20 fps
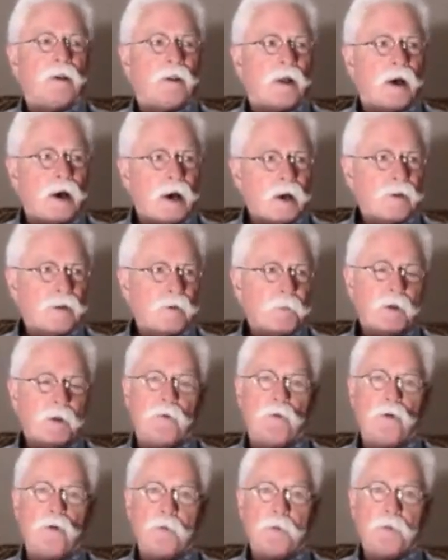to lock
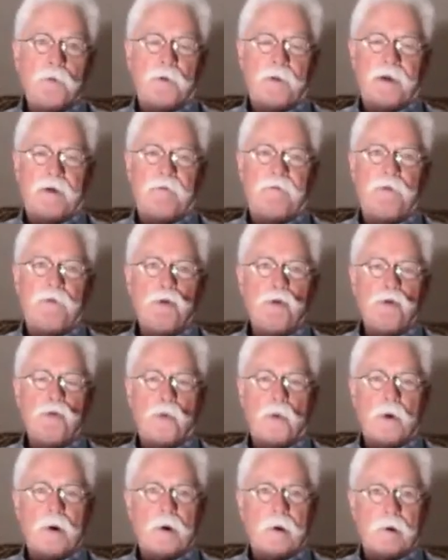them in rooms without
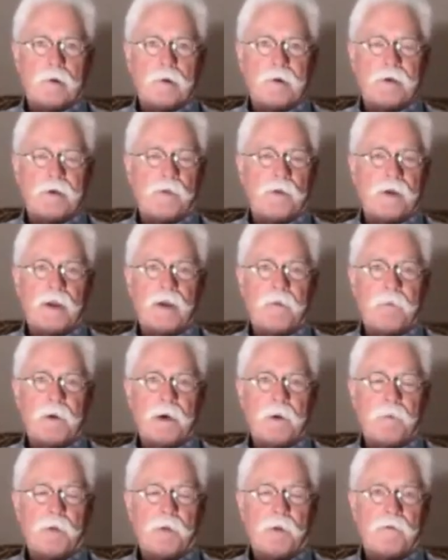food and water until they
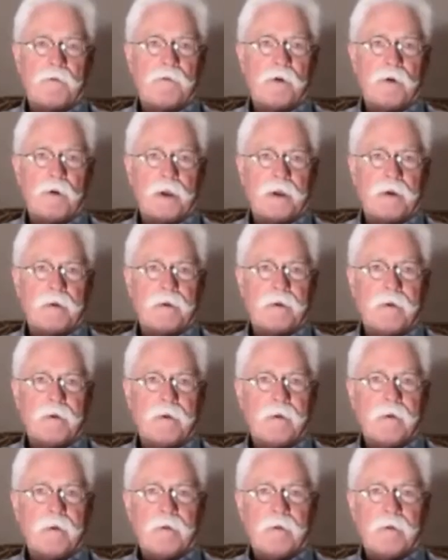come up with a verdict.